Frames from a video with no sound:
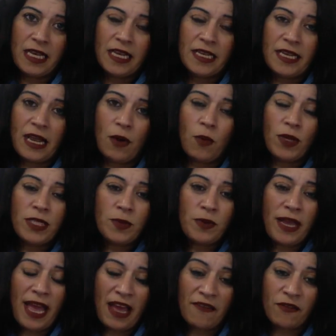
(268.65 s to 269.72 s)
Now, once we
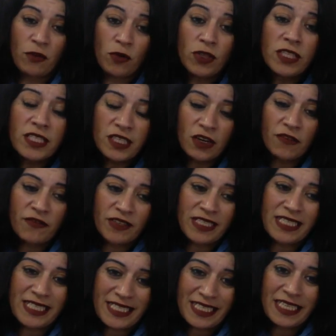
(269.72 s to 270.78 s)
have good
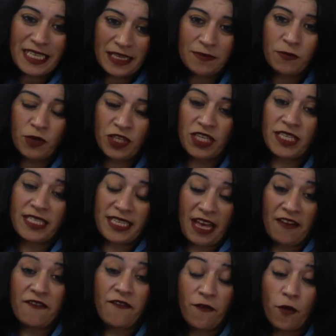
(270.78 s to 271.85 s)
self-esteem, which is that
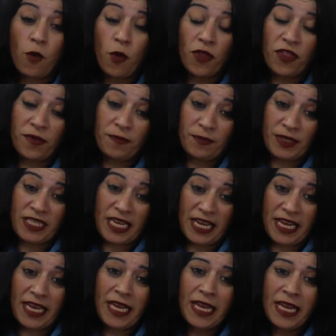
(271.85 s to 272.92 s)
fourth
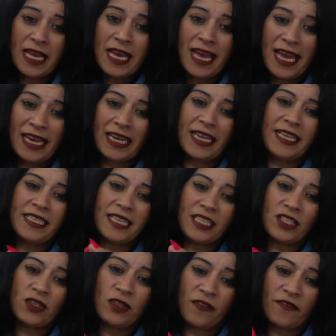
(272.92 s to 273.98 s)
tier, it leads us
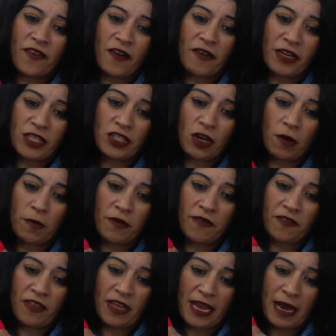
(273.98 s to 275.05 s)
to the very top of
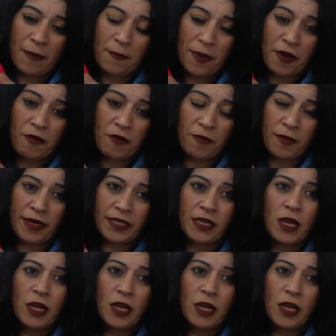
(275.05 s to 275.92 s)
the pyramid,